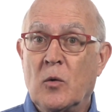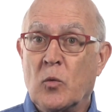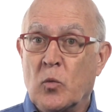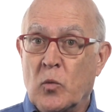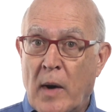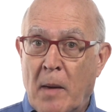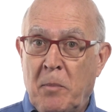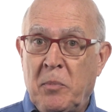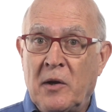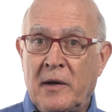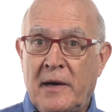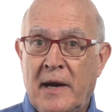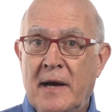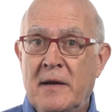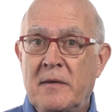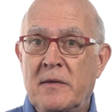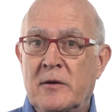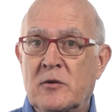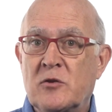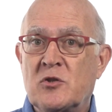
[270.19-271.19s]

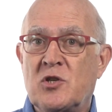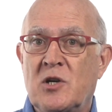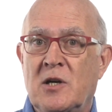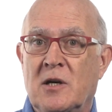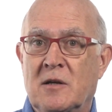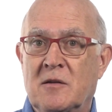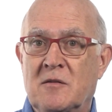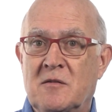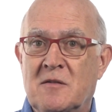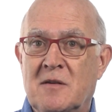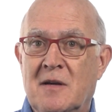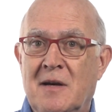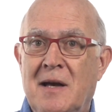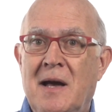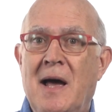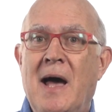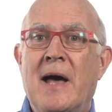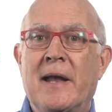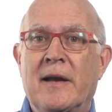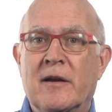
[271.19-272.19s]
replicate their genes,
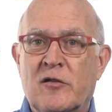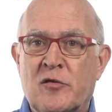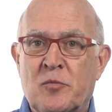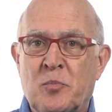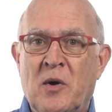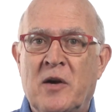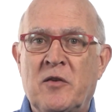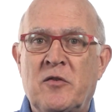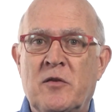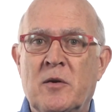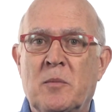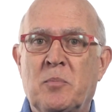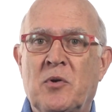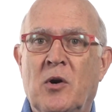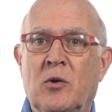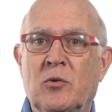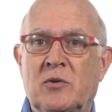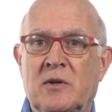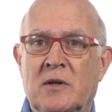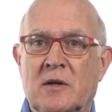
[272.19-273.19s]
and express their
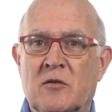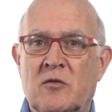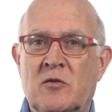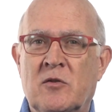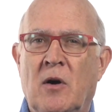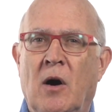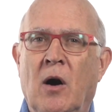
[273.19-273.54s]
proteins to